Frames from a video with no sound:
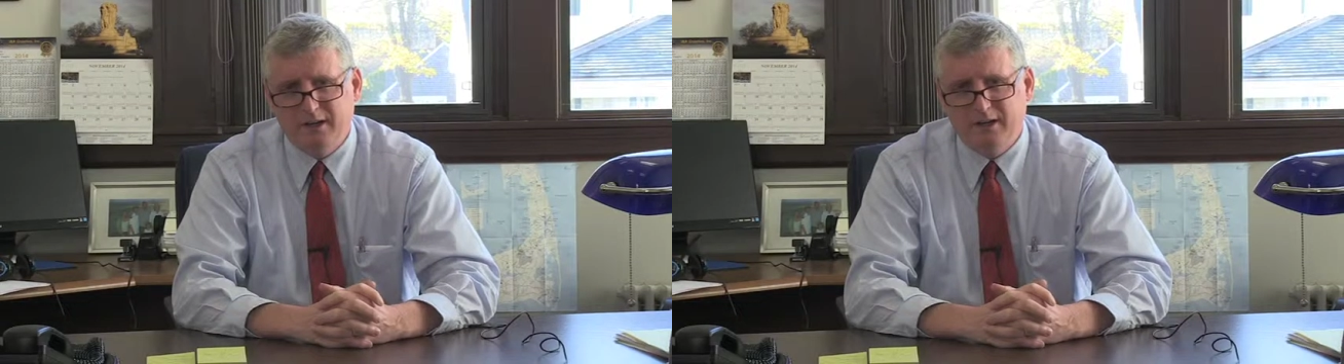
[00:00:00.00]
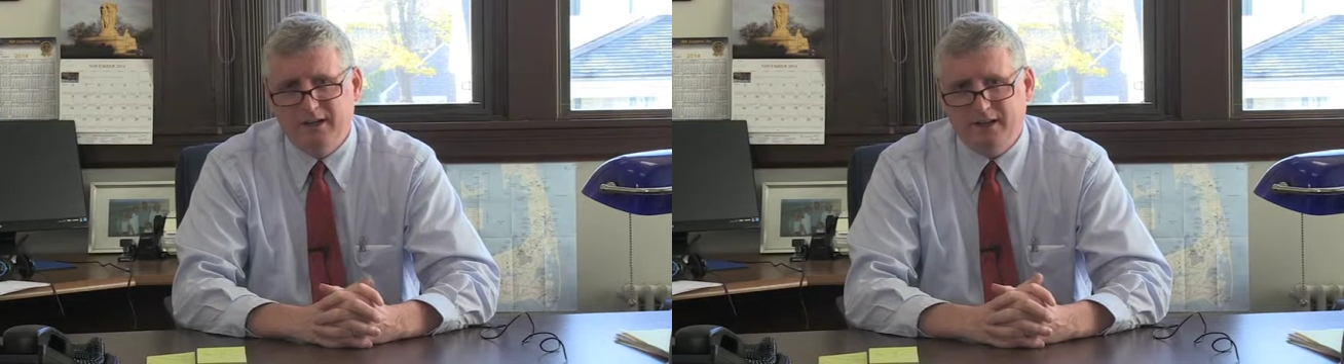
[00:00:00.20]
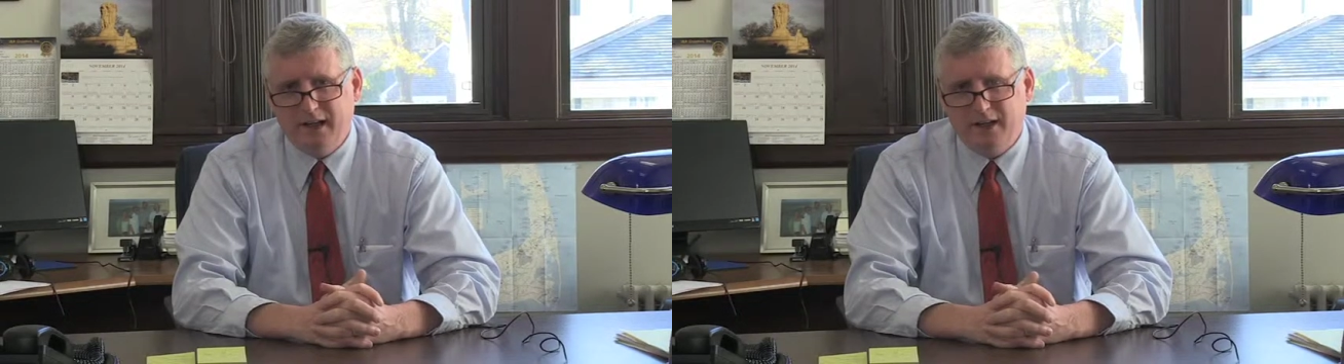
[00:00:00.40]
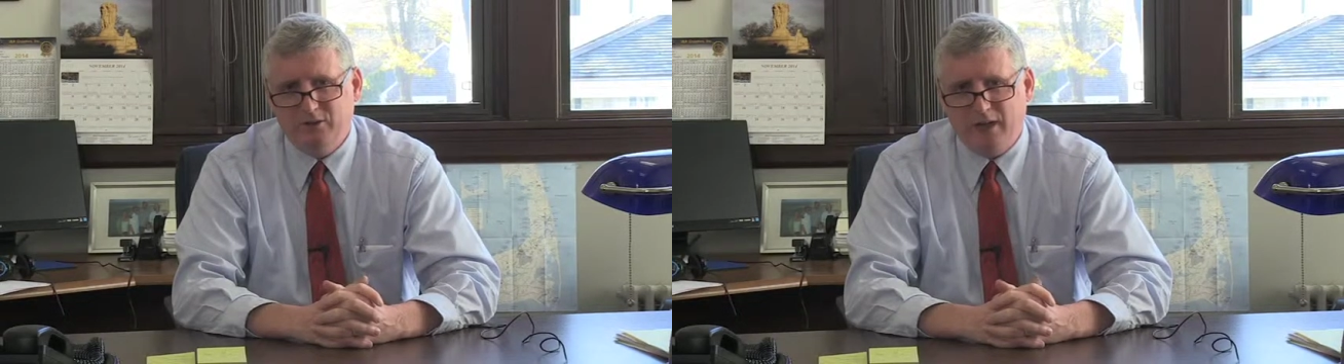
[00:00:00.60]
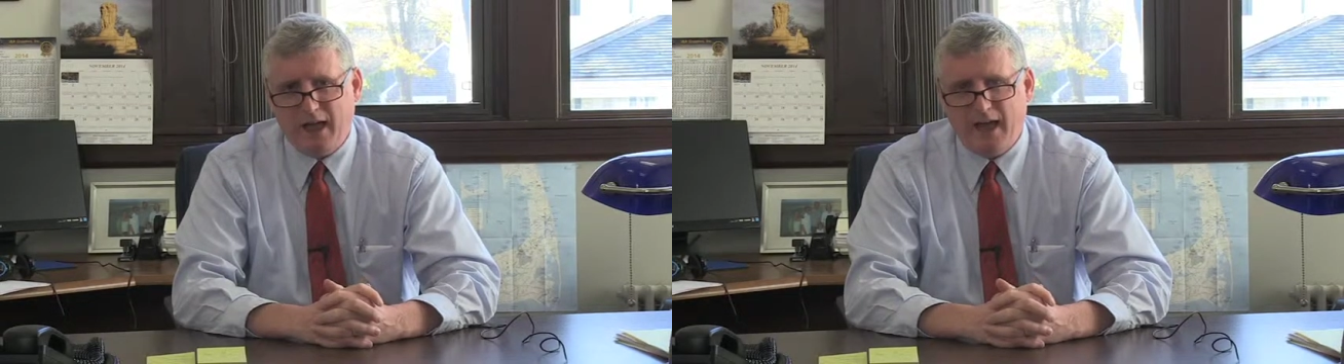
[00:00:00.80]
it
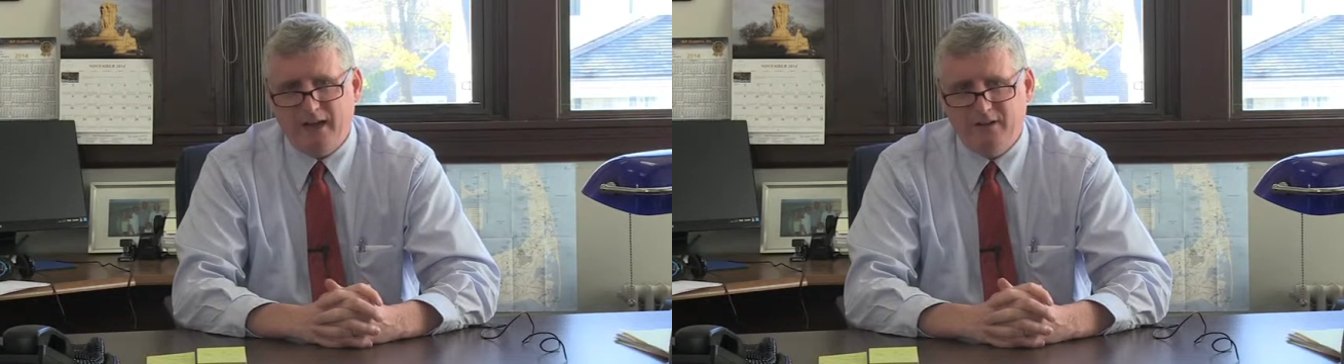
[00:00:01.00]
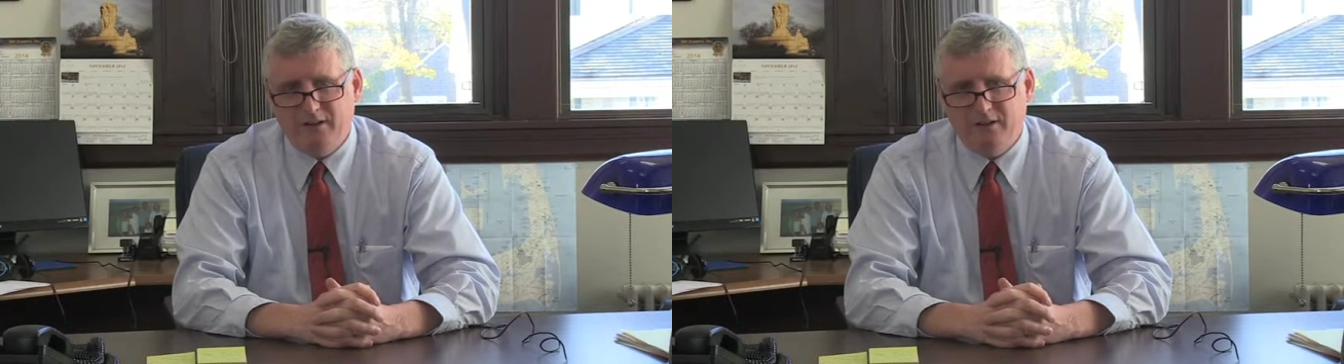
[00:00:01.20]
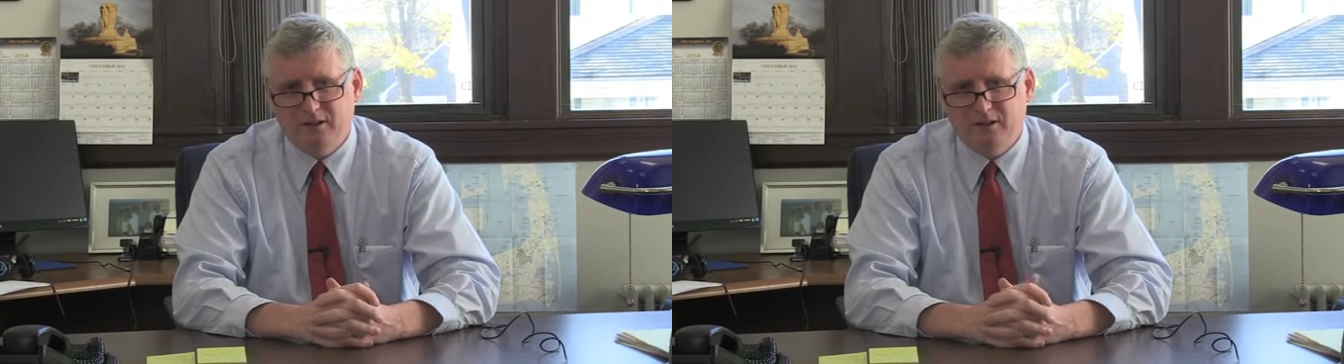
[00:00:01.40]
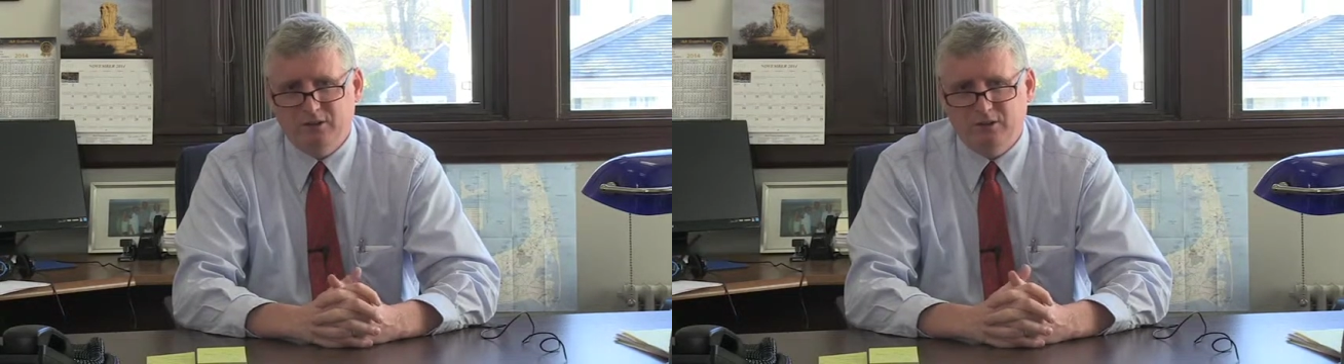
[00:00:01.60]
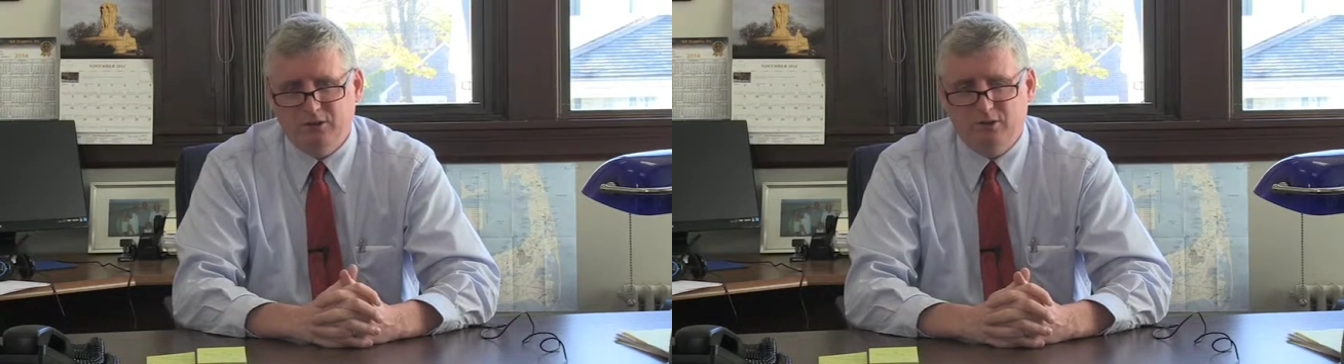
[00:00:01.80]
has added a
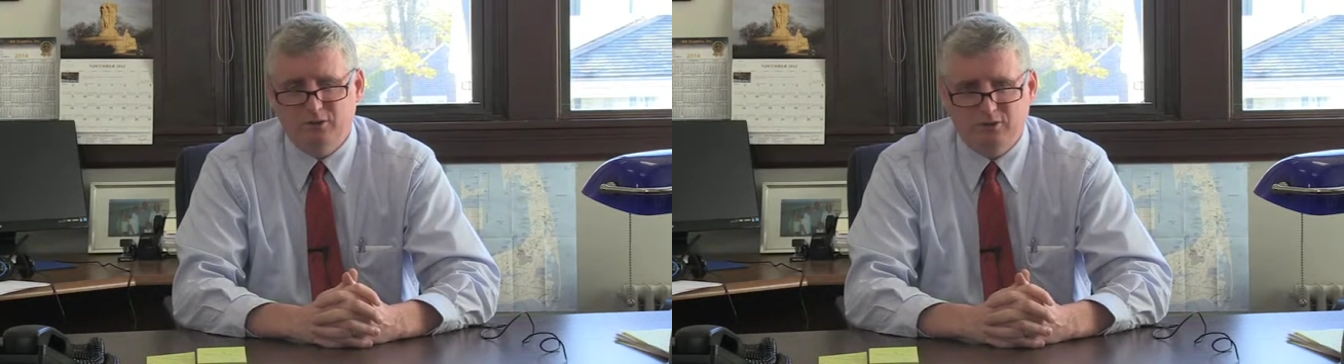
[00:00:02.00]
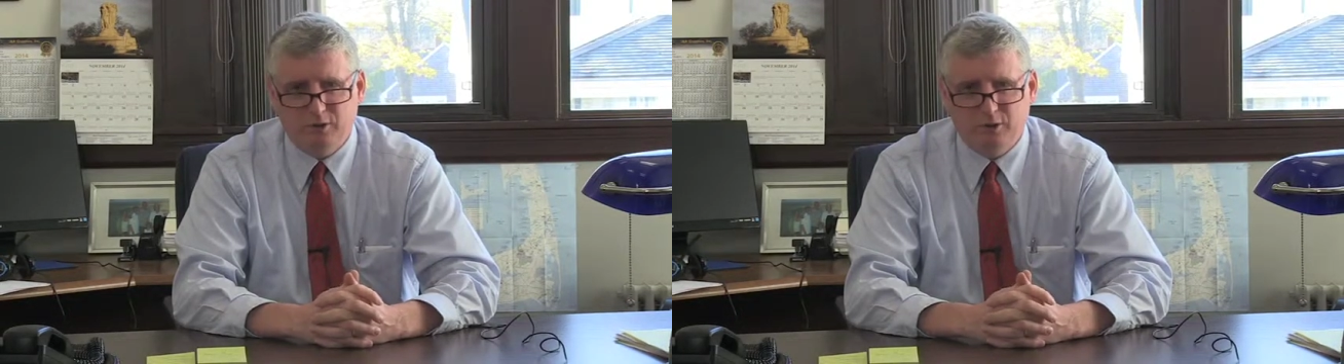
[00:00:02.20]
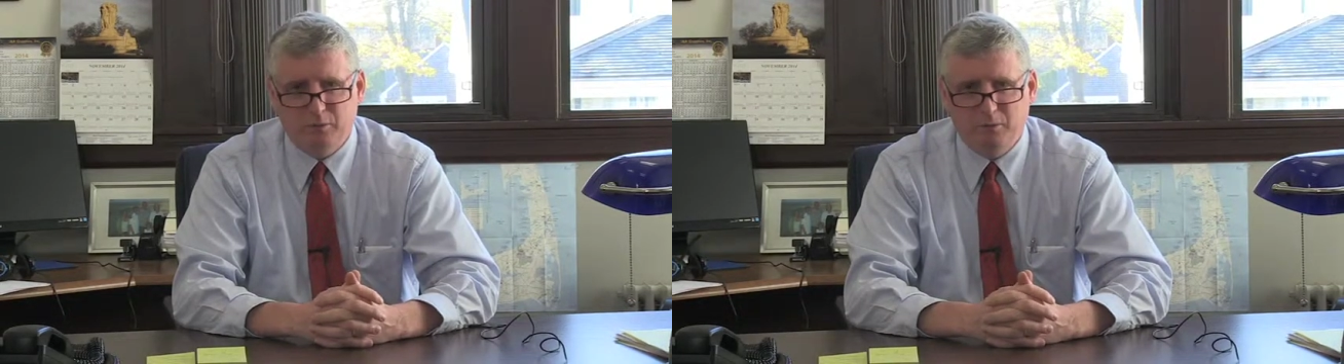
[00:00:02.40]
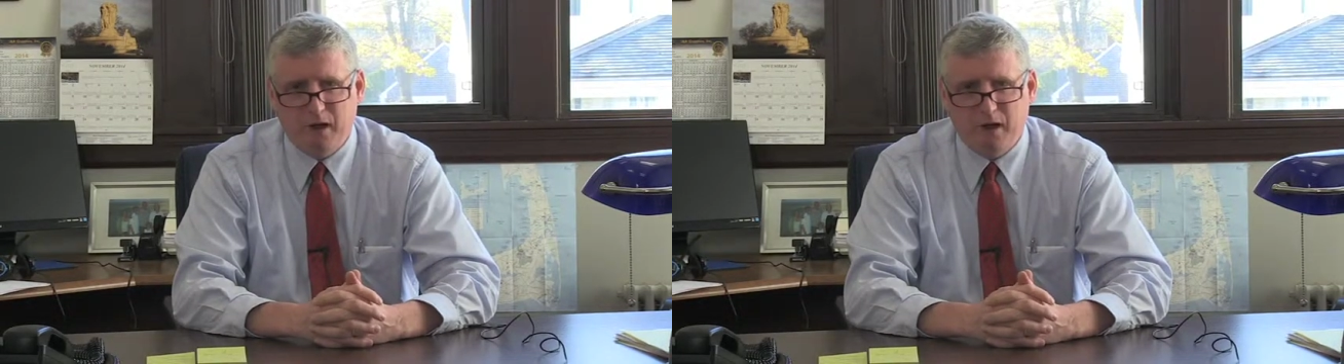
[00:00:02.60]
considerable